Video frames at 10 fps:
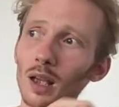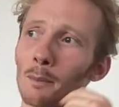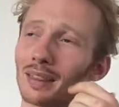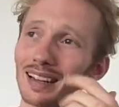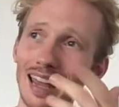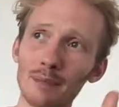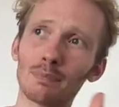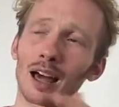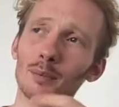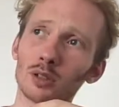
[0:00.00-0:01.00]
But the late
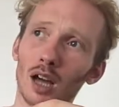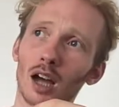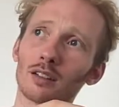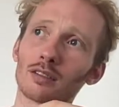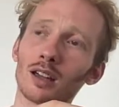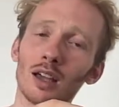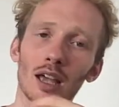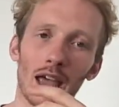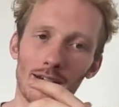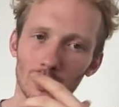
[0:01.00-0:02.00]
Baimudans
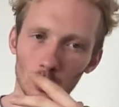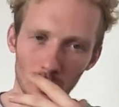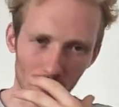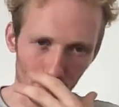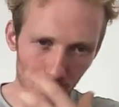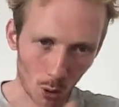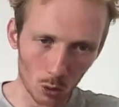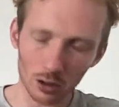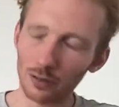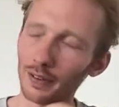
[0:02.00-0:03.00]
have a little bit of a
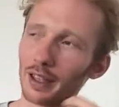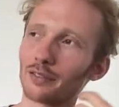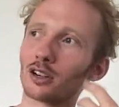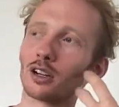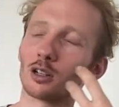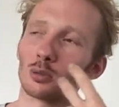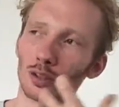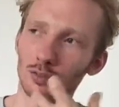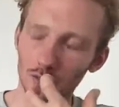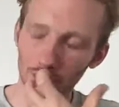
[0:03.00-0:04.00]
bolder flavor, a little
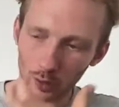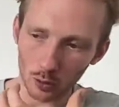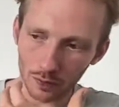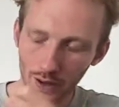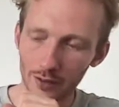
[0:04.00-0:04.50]
bit of a full